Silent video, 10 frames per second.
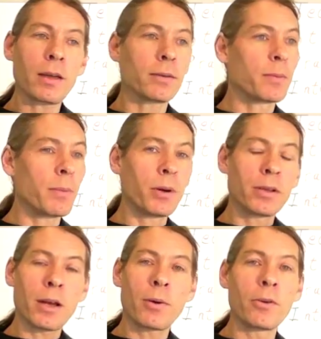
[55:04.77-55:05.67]
it's my
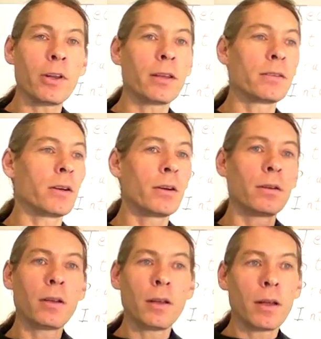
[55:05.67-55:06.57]
birthday, I want to read this year.
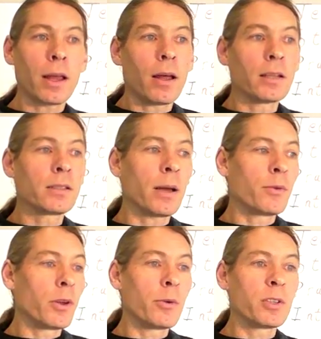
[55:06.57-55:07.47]
And lots of times
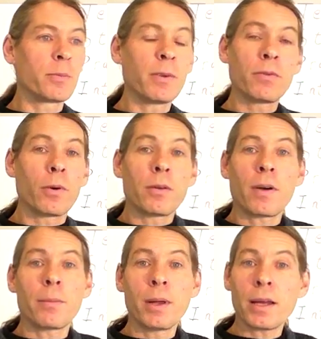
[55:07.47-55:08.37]
reading would just be
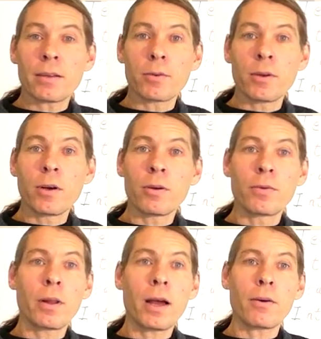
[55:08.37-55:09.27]
45 minutes, wouldn't even go a
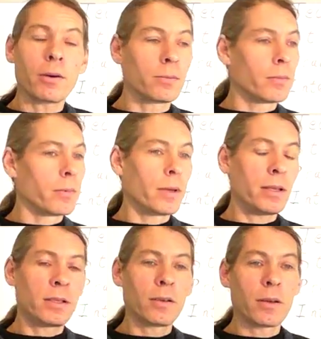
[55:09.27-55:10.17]
full hour. And
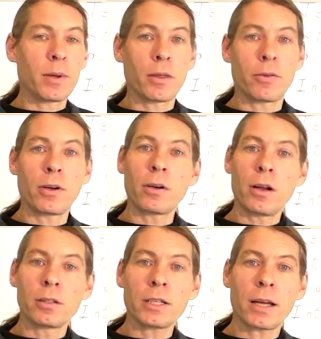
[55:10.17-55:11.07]
he'd still give me a
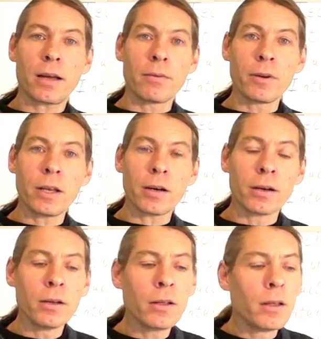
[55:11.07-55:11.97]
$300 check every
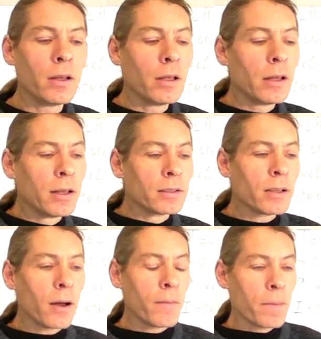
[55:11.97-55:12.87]
year.
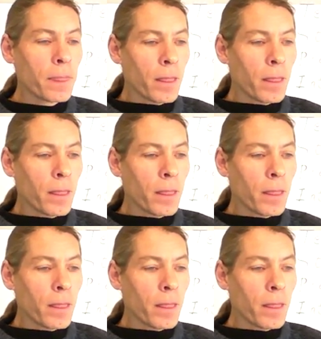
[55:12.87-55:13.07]
So,